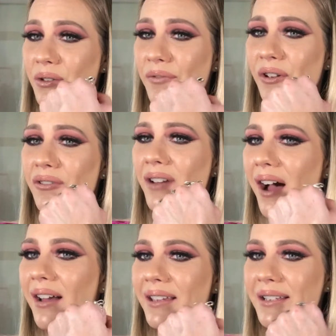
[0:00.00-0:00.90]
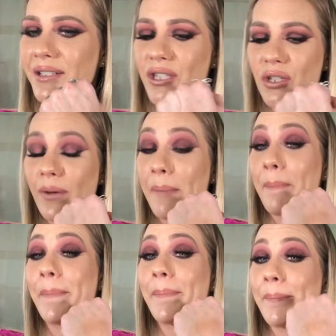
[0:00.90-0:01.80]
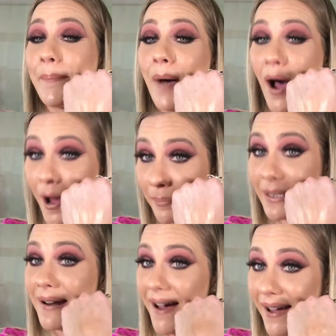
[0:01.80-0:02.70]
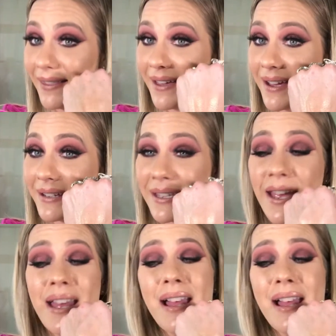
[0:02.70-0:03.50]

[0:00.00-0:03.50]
So if you're not into a pop-in highlight,